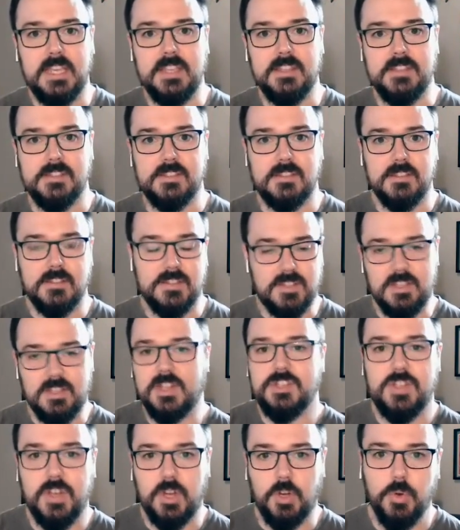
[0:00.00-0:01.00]
is
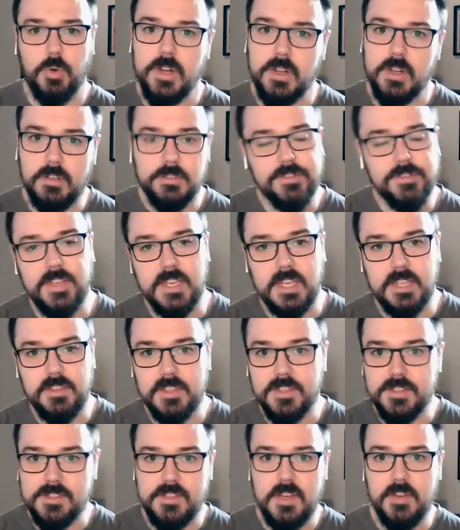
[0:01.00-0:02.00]
such a critical thing
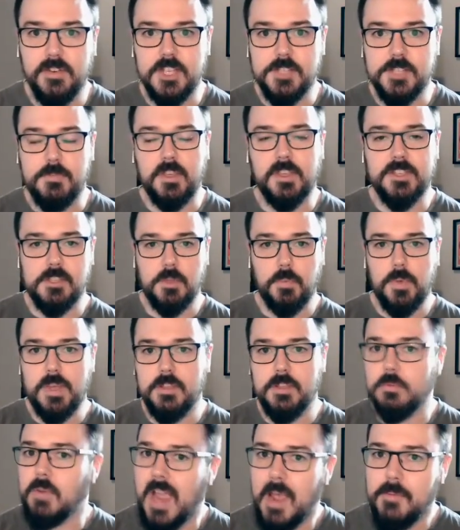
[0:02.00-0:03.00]
in this series, because the
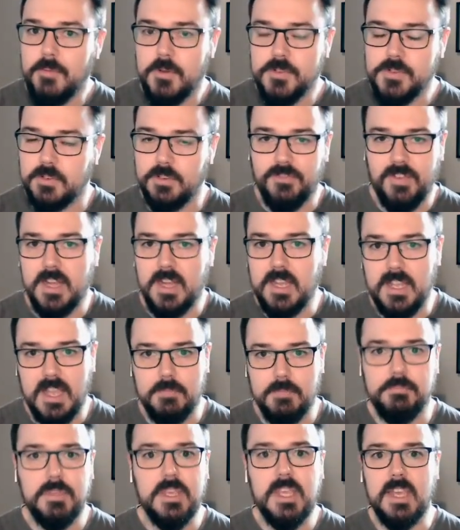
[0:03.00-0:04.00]
way the Raptors are
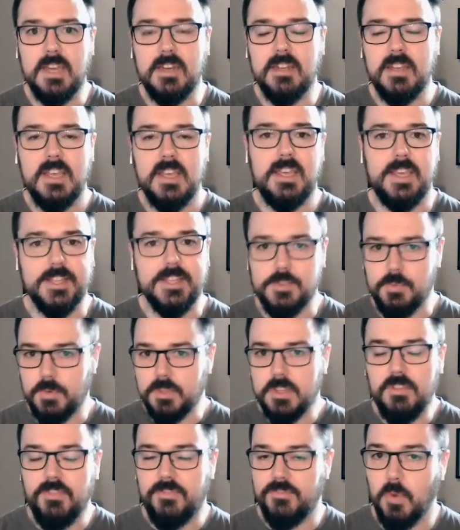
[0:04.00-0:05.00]
defending Embiid,
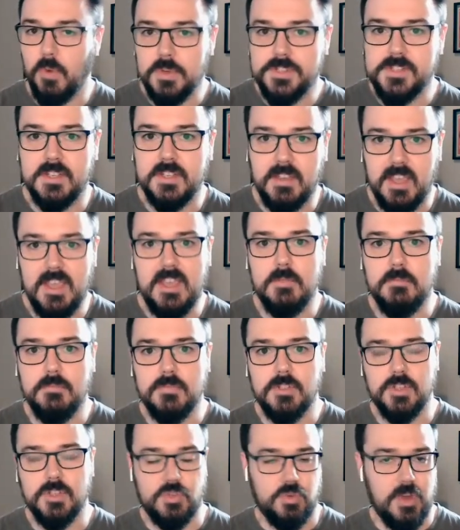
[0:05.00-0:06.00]
it's really forcing
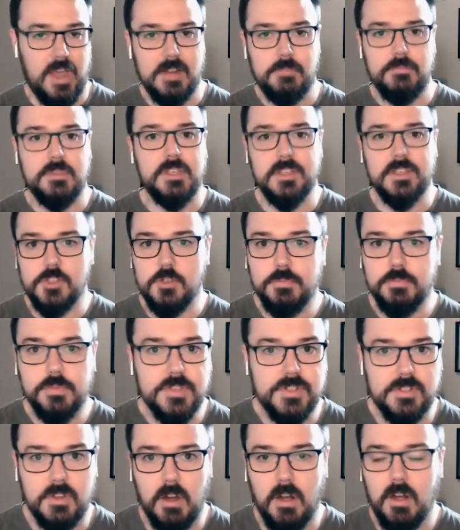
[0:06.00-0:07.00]
him to try to be a
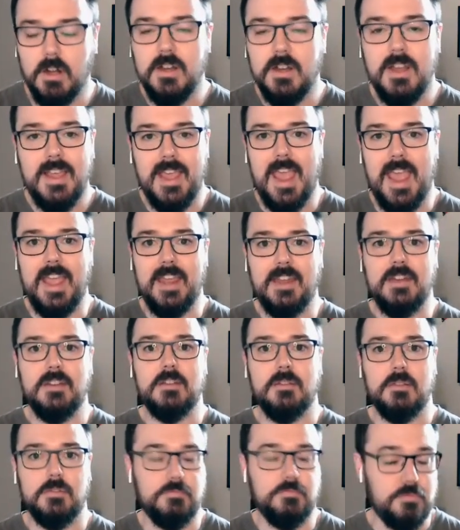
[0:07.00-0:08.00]
superstar
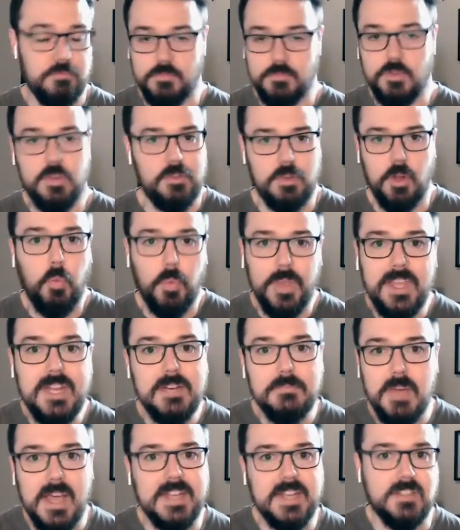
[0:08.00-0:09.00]
and,
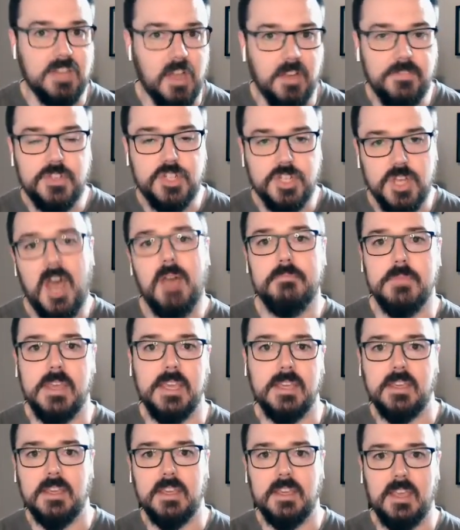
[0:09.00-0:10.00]
win by tough shot
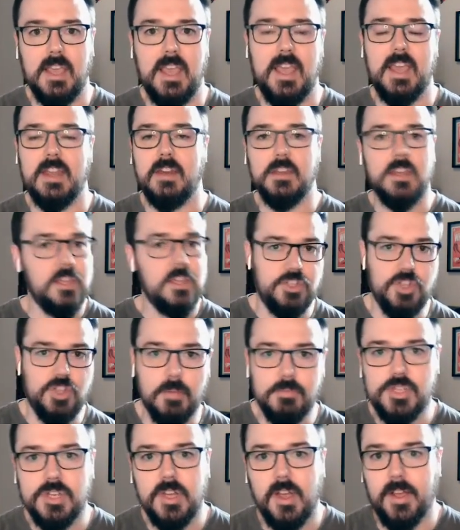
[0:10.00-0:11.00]
making and
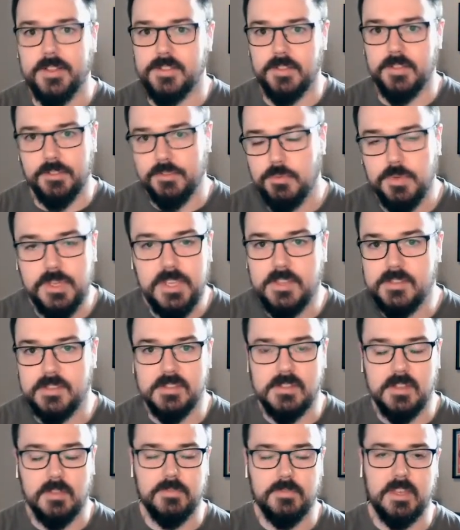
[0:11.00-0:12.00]
jump shots and
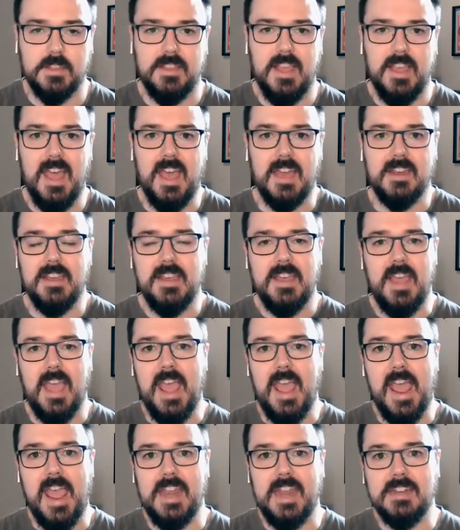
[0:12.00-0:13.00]
threes and stuff like that.
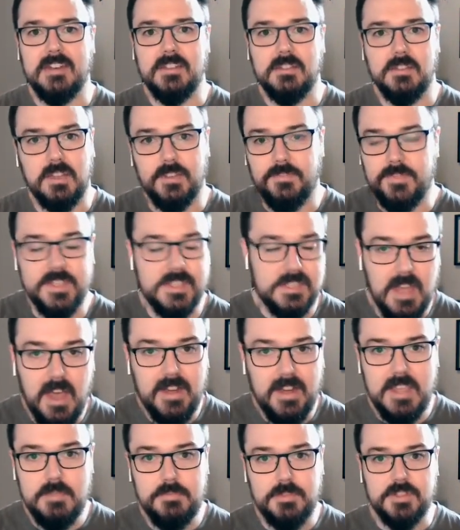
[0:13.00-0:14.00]
And if he's
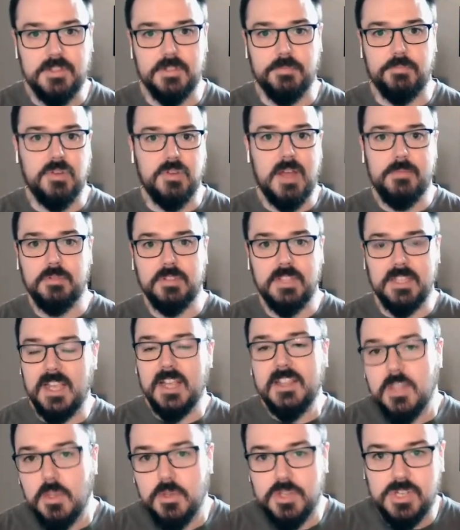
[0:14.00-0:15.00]
not able to properly
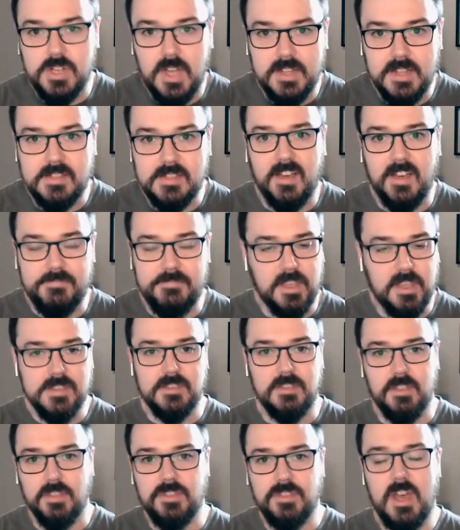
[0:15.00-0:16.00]
get those shots off
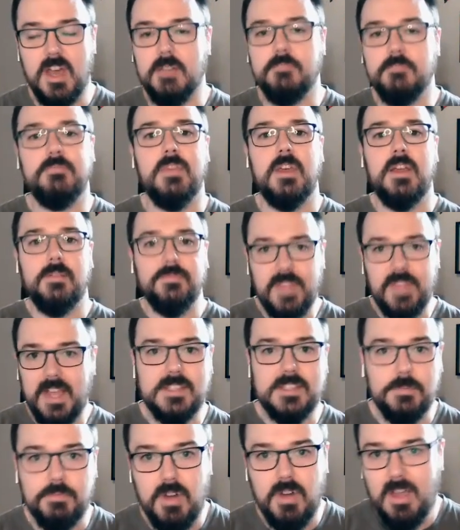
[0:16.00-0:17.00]
because of the thumb,
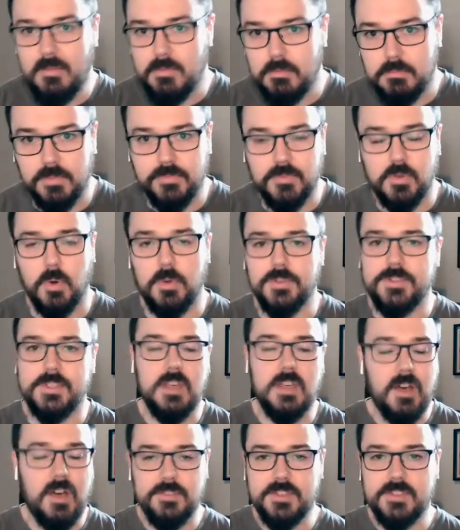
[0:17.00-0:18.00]
that's a problem, of
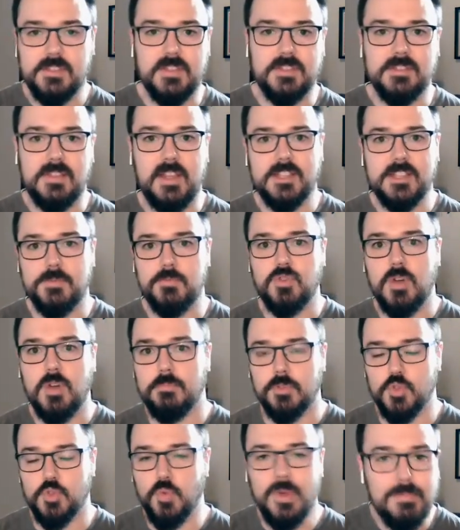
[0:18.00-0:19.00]
course. He obviously has had some
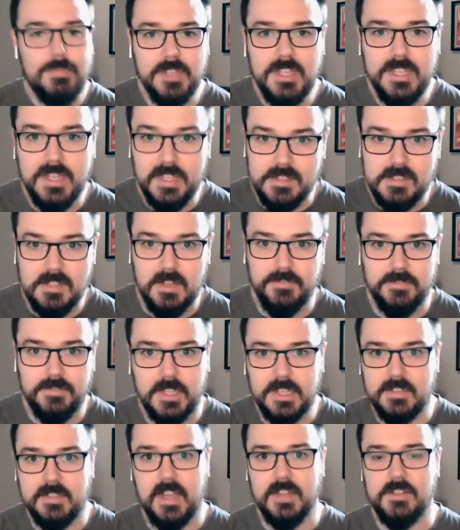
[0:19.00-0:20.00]
trouble dribbling and
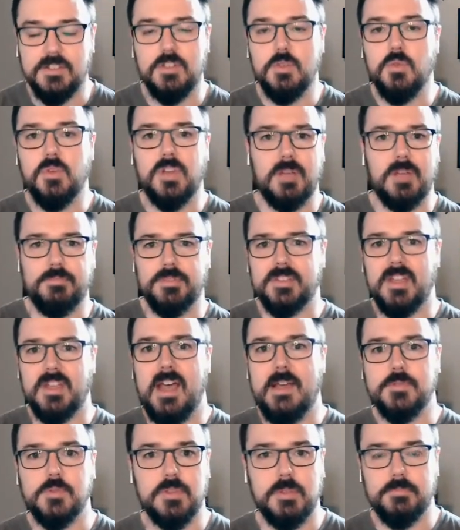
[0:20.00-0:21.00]
stuff like that too, a couple
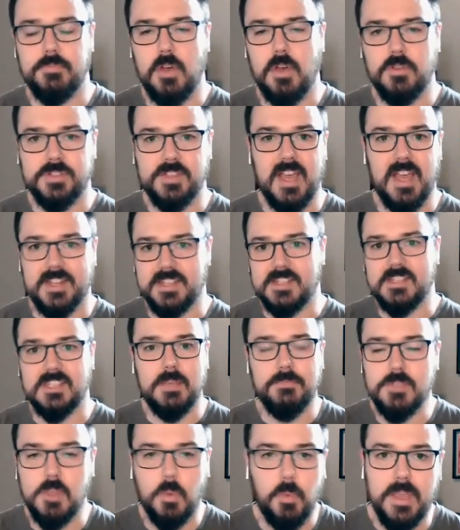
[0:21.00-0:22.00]
times where the ball just kind of
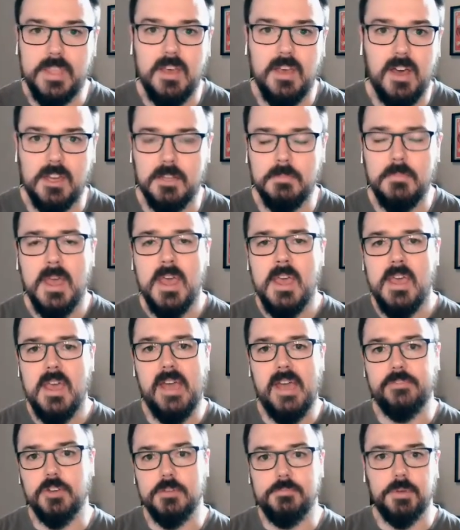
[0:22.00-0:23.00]
skips away on him
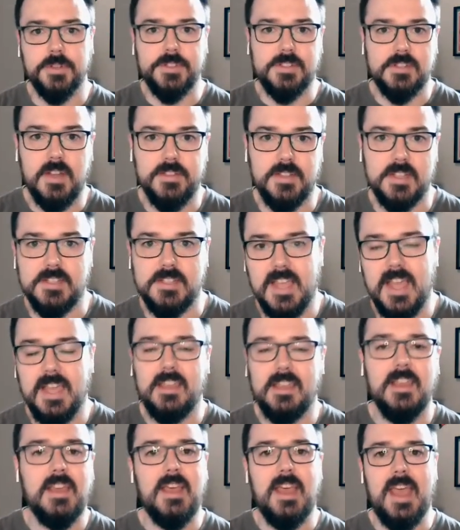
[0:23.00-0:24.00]
after he puts it on the
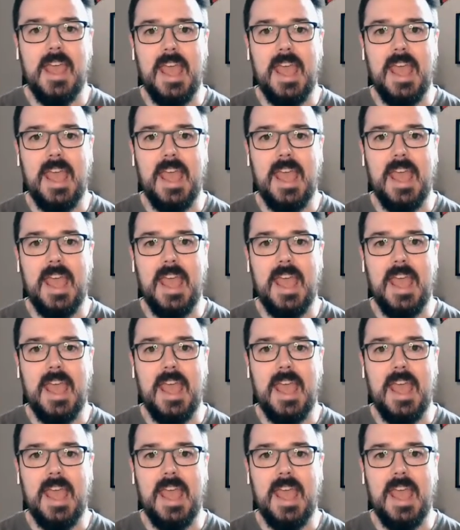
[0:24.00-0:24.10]
deck.